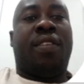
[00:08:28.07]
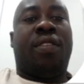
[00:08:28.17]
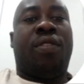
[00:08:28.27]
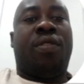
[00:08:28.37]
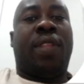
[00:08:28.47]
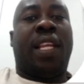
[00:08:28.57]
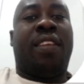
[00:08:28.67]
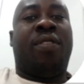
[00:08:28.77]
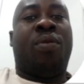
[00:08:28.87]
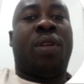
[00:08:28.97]
So that
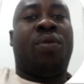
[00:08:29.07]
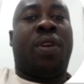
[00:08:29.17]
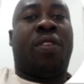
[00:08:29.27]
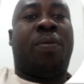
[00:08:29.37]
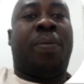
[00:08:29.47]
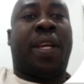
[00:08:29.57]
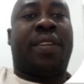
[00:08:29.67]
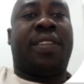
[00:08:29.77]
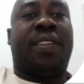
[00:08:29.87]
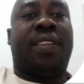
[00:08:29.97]
is what to
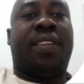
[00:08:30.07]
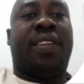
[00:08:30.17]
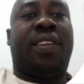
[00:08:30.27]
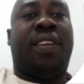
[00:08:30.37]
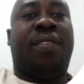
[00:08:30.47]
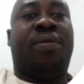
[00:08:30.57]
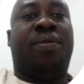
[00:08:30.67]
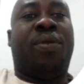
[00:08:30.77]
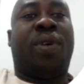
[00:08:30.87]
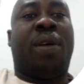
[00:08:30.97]
expect if
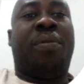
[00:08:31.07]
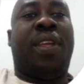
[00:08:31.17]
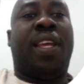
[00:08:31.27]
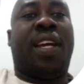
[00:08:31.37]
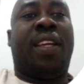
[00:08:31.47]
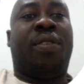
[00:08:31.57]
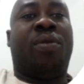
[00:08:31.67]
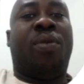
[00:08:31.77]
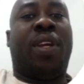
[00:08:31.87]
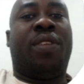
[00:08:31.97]
you come here in
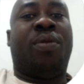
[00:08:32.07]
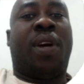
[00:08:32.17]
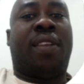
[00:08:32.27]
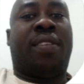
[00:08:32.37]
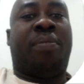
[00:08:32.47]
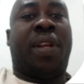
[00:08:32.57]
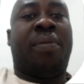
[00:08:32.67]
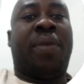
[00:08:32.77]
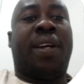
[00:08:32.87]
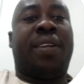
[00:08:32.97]
Kuwait to work as a plumber.